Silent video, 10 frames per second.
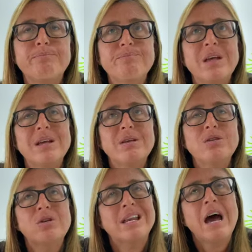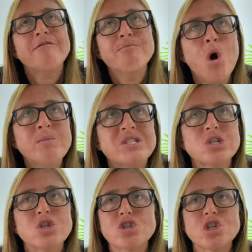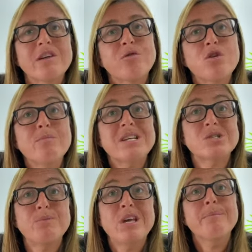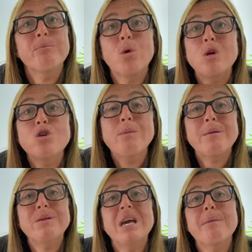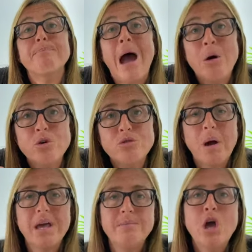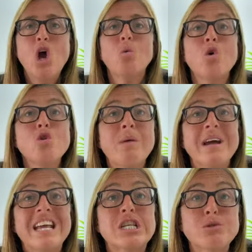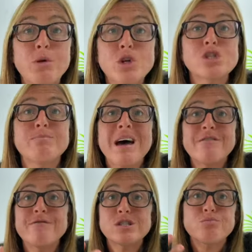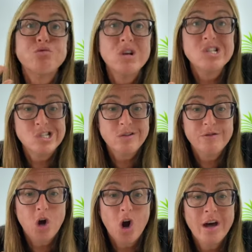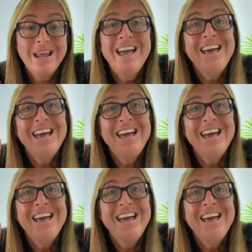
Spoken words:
You can have moments in the Christian life where you might be empowered by him, or you might experience the manifest presence of God.